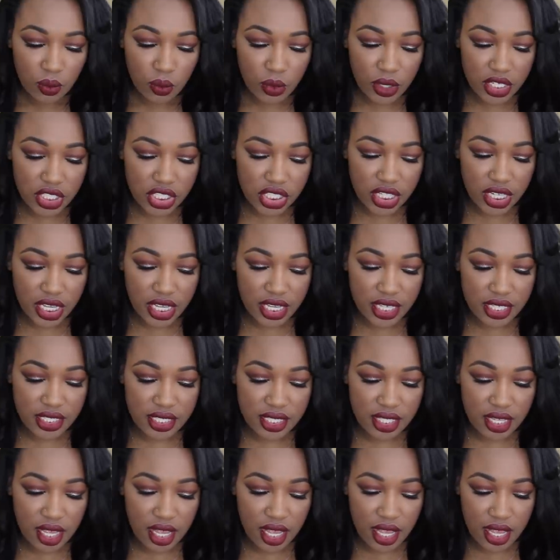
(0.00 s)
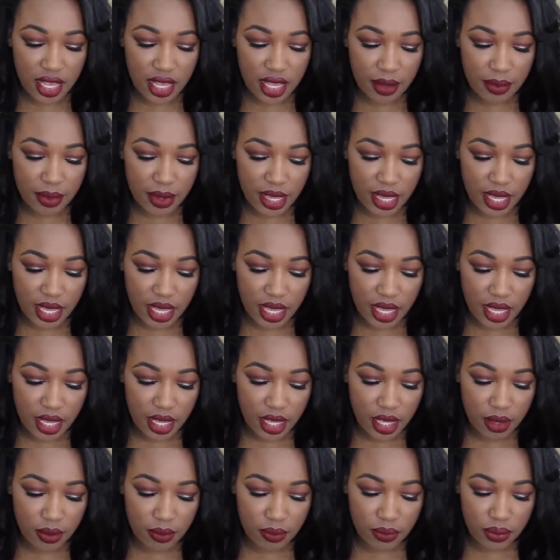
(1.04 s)
which is um,
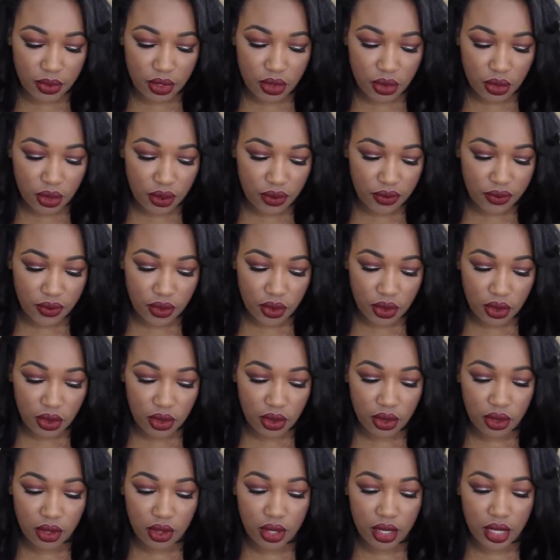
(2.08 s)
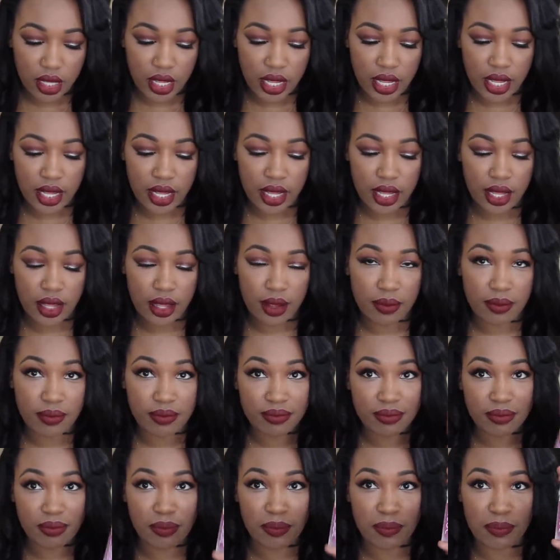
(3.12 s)
a beautiful
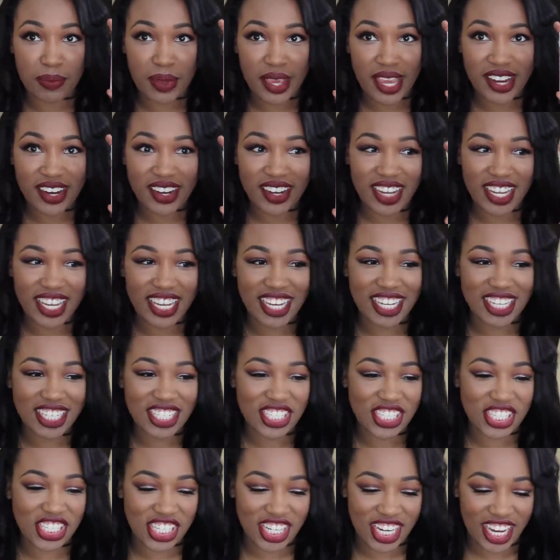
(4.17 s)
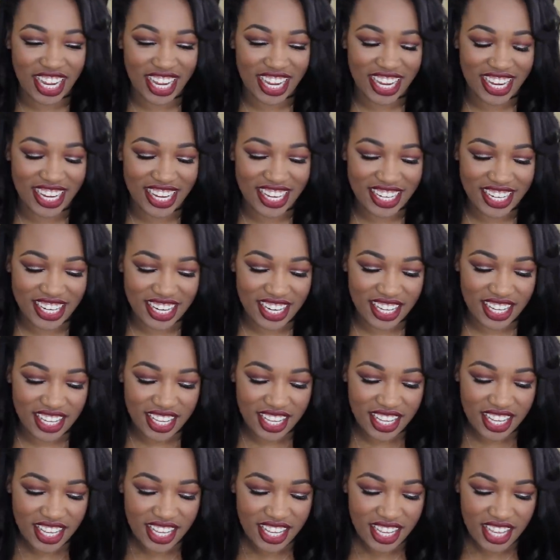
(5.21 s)
um, berry shade. Um,
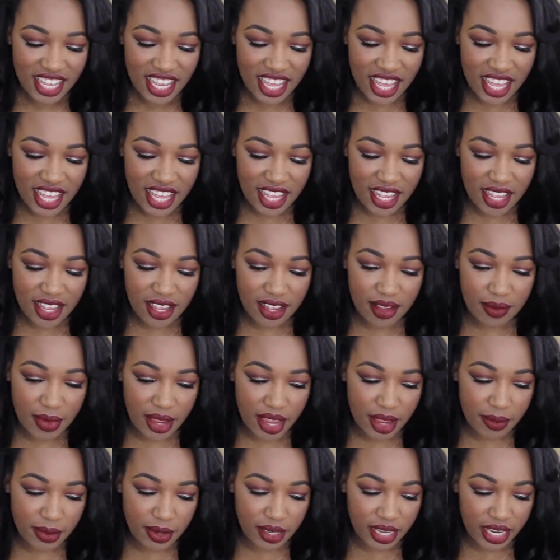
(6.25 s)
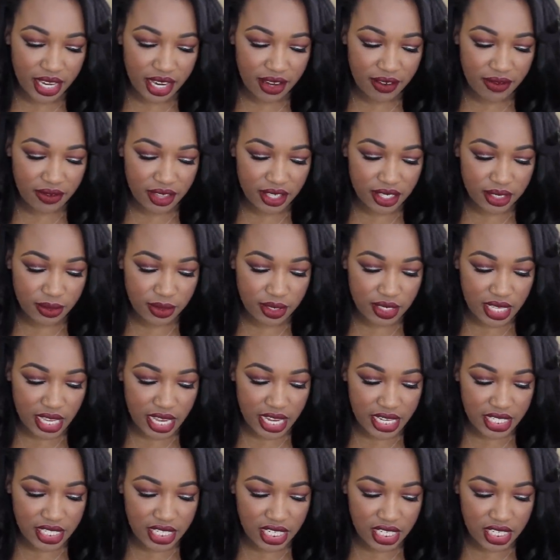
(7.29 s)
I believe this was
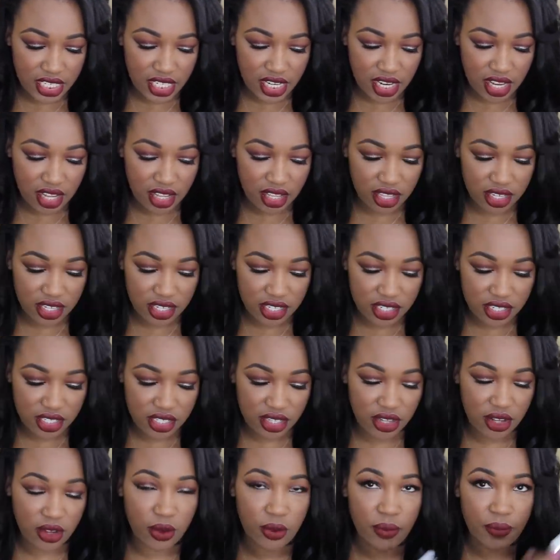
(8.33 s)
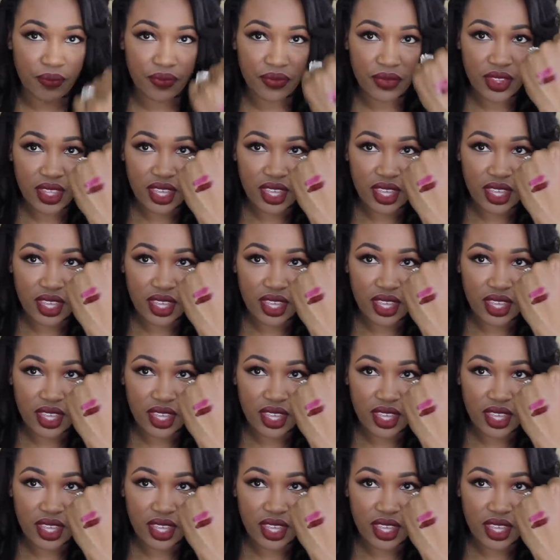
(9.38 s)
$18, so